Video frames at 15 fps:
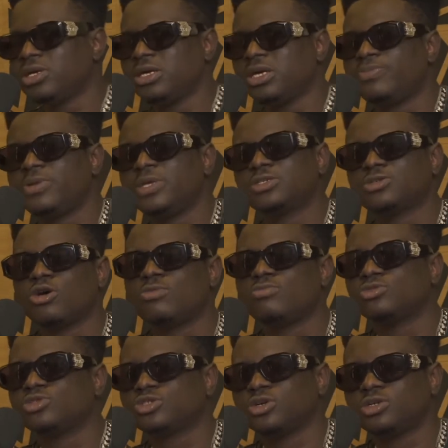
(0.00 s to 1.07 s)
a place called
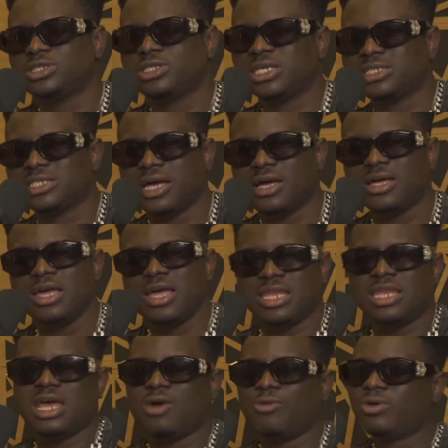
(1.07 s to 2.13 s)
Muson Center.
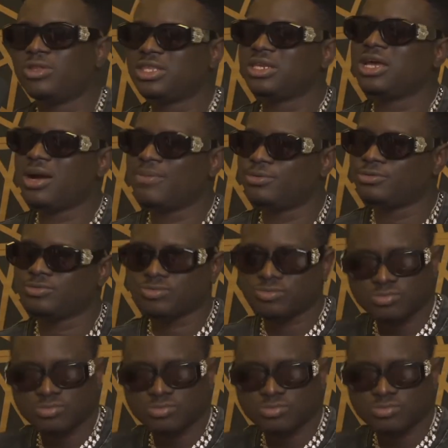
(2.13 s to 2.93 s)
Now, one thing happened.